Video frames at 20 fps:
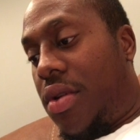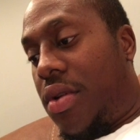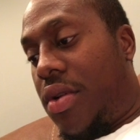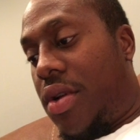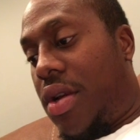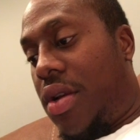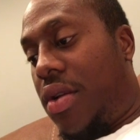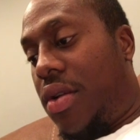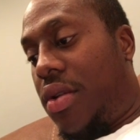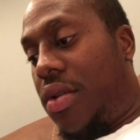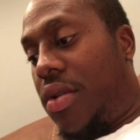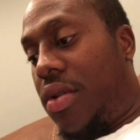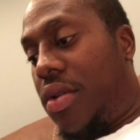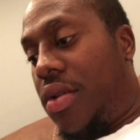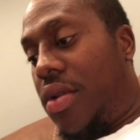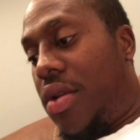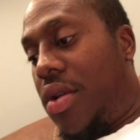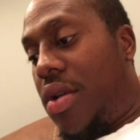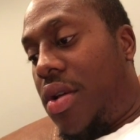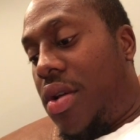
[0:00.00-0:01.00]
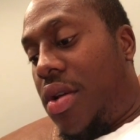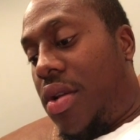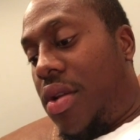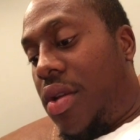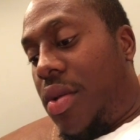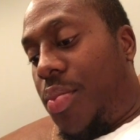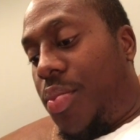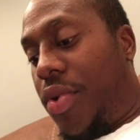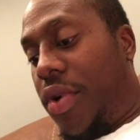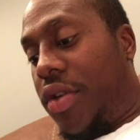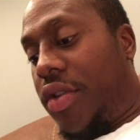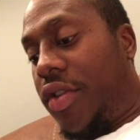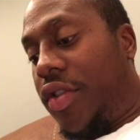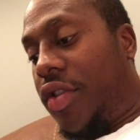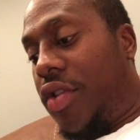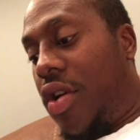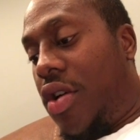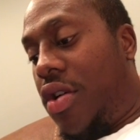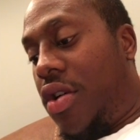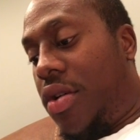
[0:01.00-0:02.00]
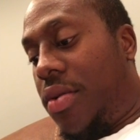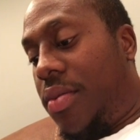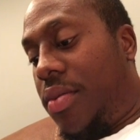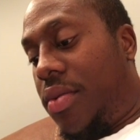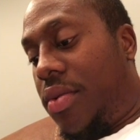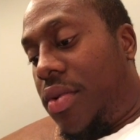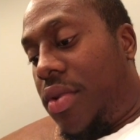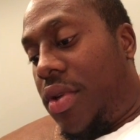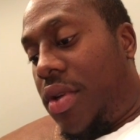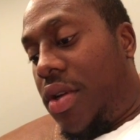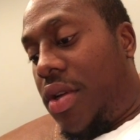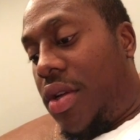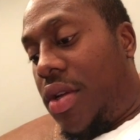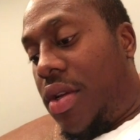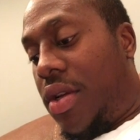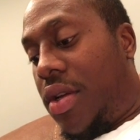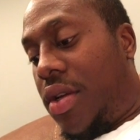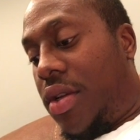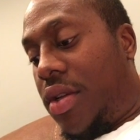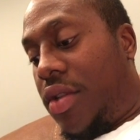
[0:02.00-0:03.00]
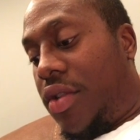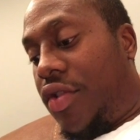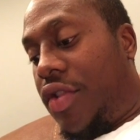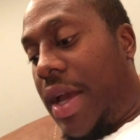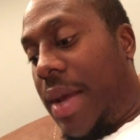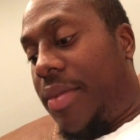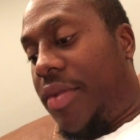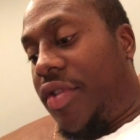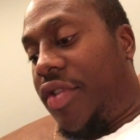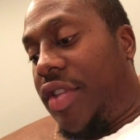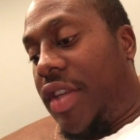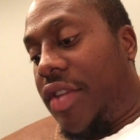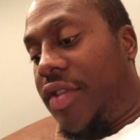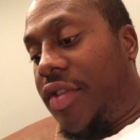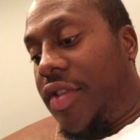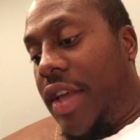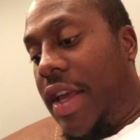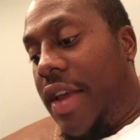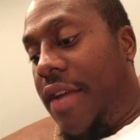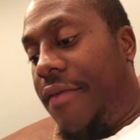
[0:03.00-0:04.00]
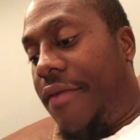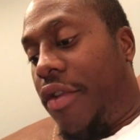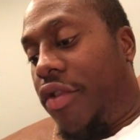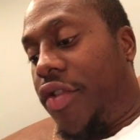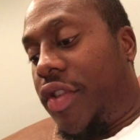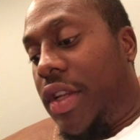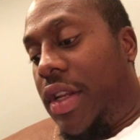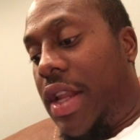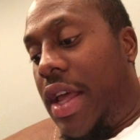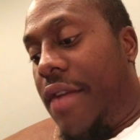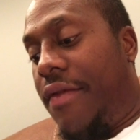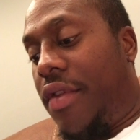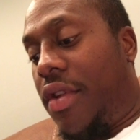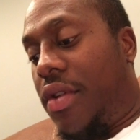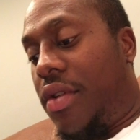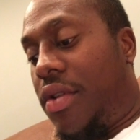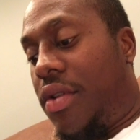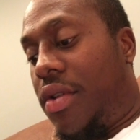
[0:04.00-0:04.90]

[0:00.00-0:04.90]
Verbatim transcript: All right. The book of Psalm, chapter 16, verse 11.